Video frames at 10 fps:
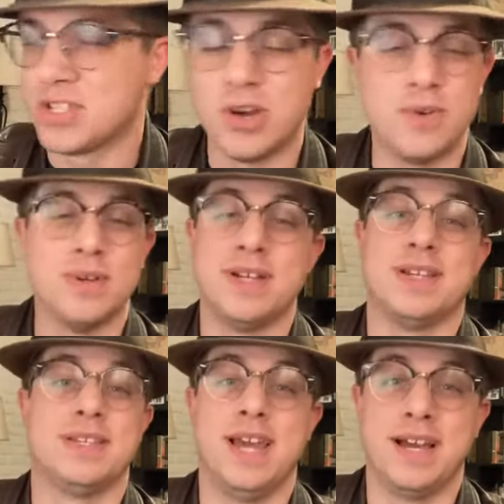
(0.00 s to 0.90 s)
So,
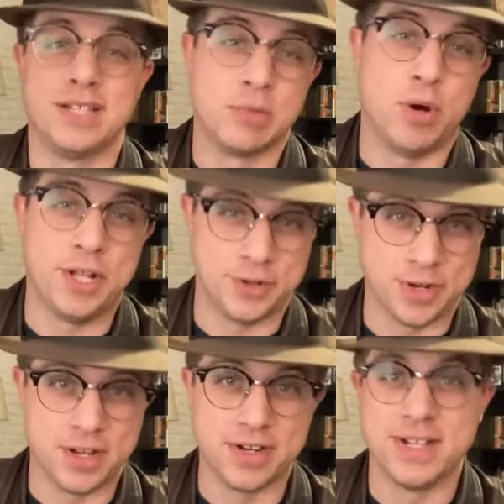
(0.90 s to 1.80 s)
yeah,
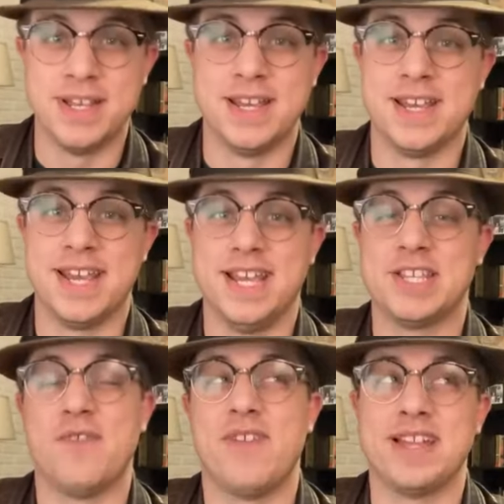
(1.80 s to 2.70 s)
spoiler alert.
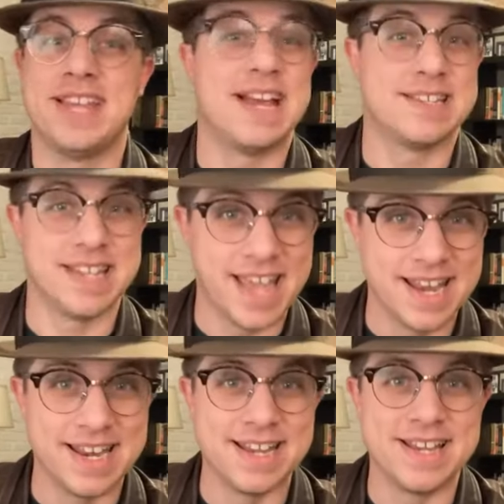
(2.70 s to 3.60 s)
It's a fantastic
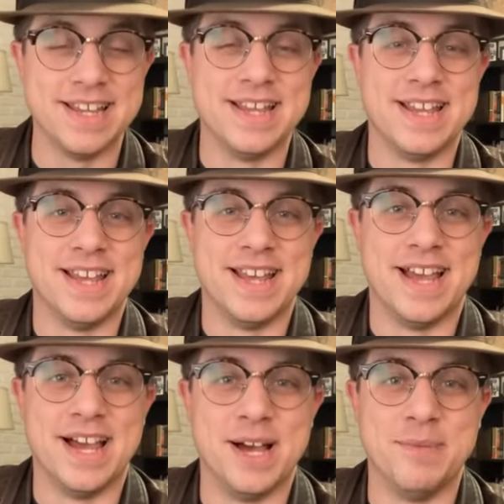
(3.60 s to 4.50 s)
ending
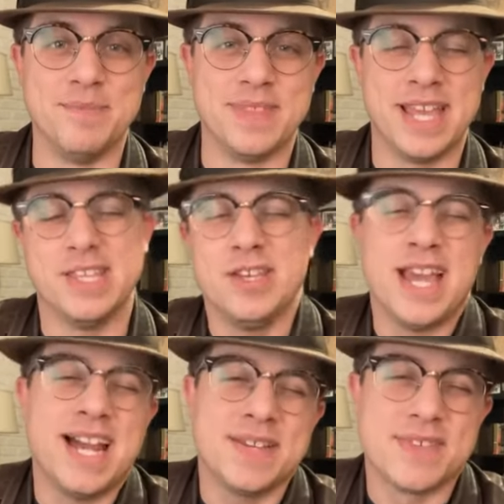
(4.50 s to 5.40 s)
that you
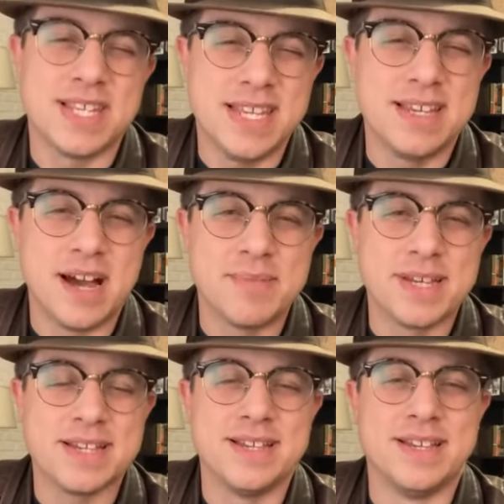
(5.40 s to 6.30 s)
kind of see
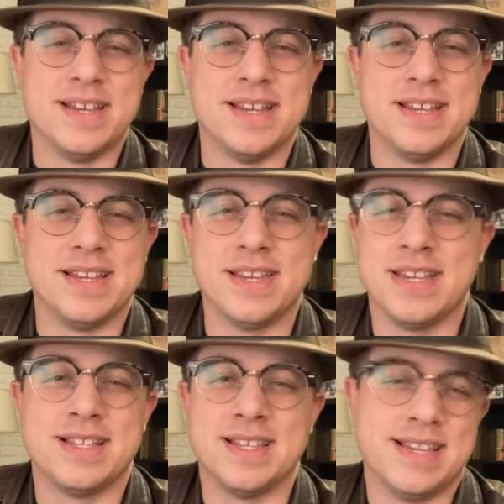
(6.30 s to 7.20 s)
coming.
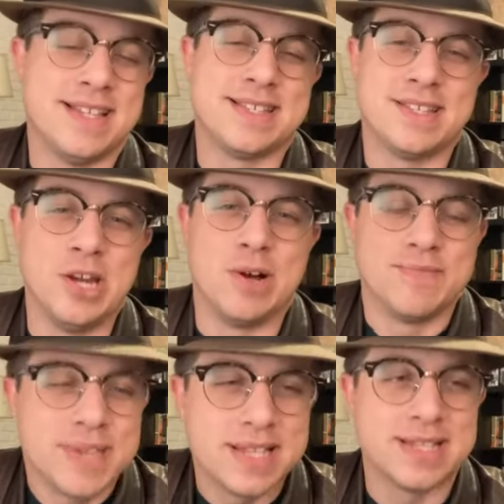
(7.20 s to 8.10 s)

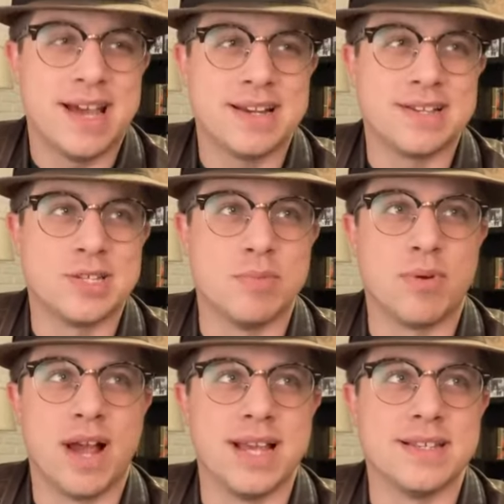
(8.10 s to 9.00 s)
It's not a
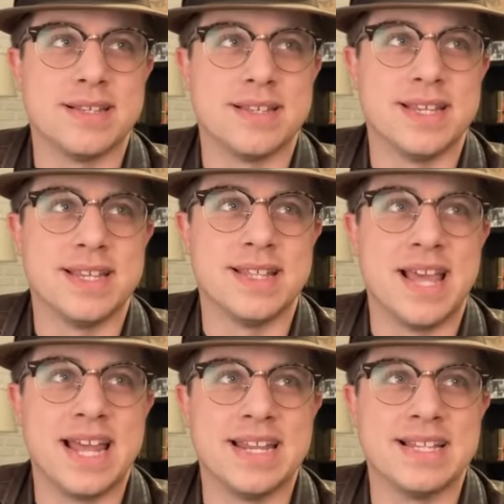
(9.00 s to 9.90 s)
surprise in
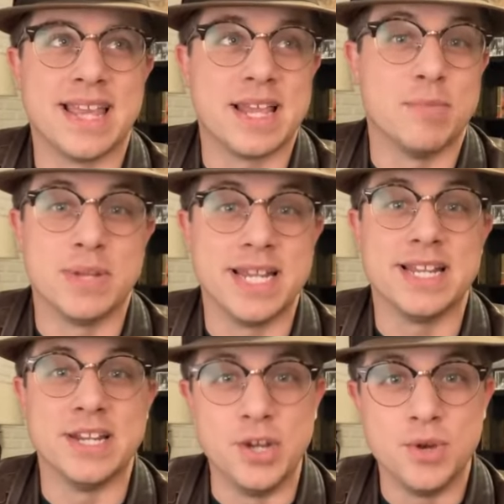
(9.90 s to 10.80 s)
that it's like
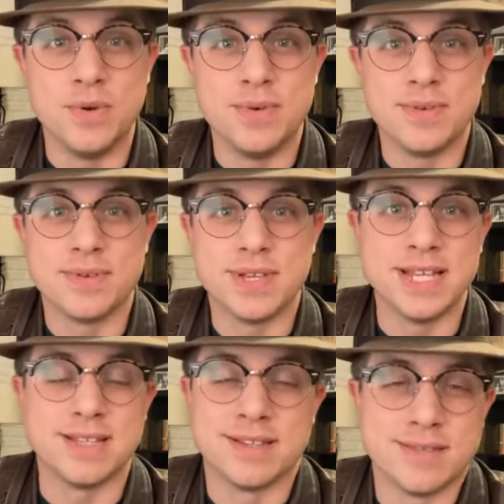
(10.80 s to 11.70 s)
completely new.
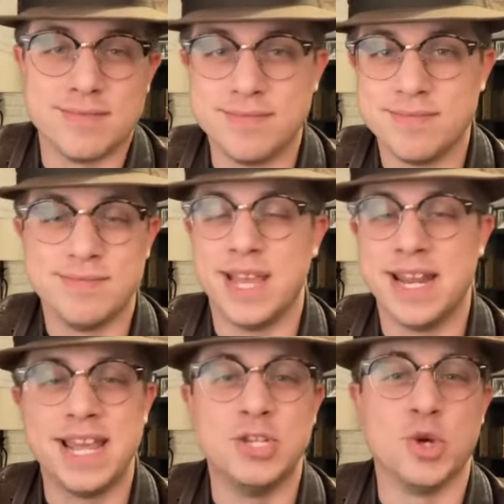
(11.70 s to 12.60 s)
It's
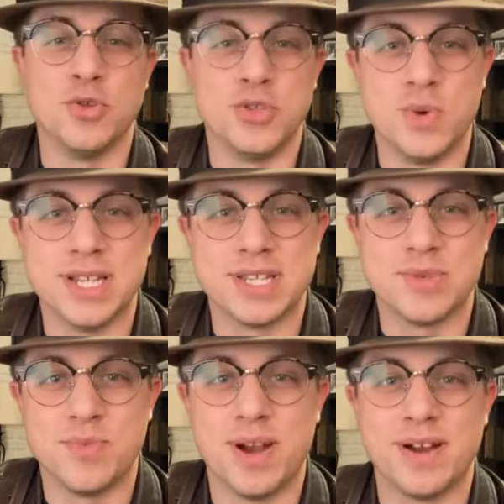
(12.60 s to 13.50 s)
an age-old
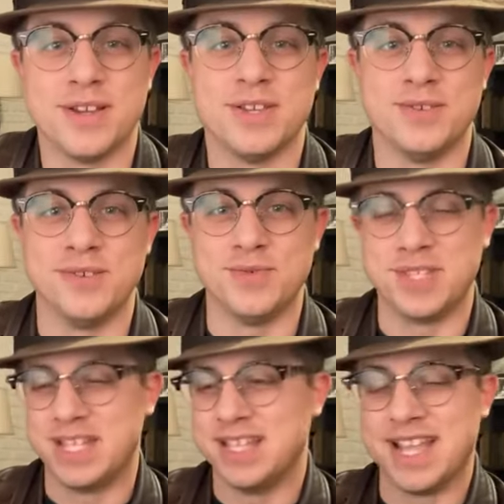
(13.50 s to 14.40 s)
twist where you
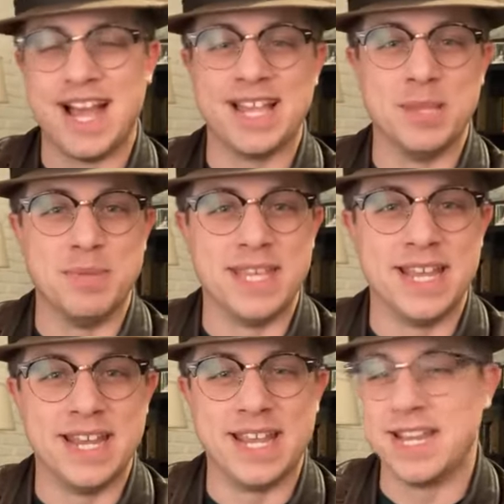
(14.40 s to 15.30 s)
see the guy in the
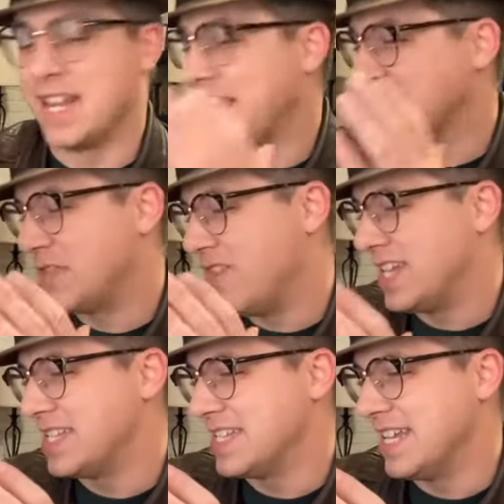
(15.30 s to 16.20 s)
beginning and like his
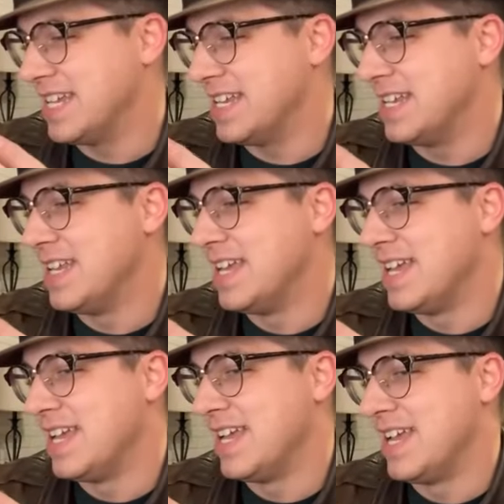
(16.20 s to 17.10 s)
face is hidden,
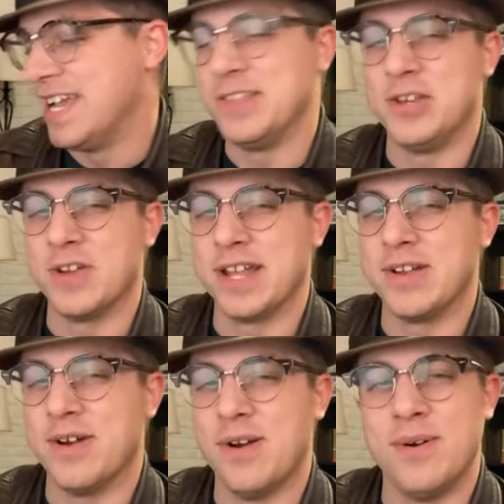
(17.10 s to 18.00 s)
and then you're
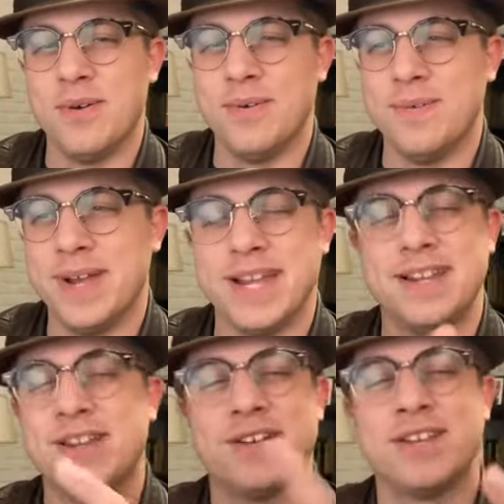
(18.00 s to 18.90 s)
like, oh
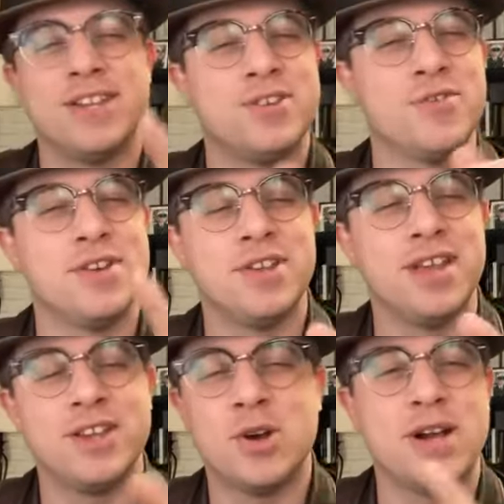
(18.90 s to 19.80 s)
wait, yeah, you
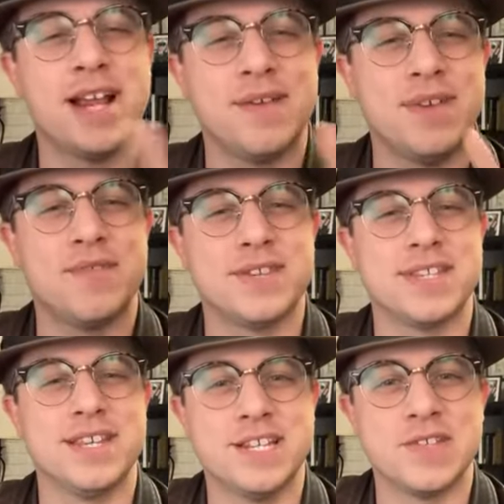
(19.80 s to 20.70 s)
know what? I've never
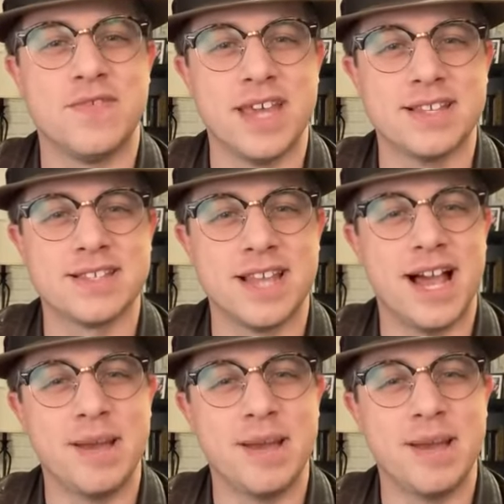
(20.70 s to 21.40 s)
seen his face.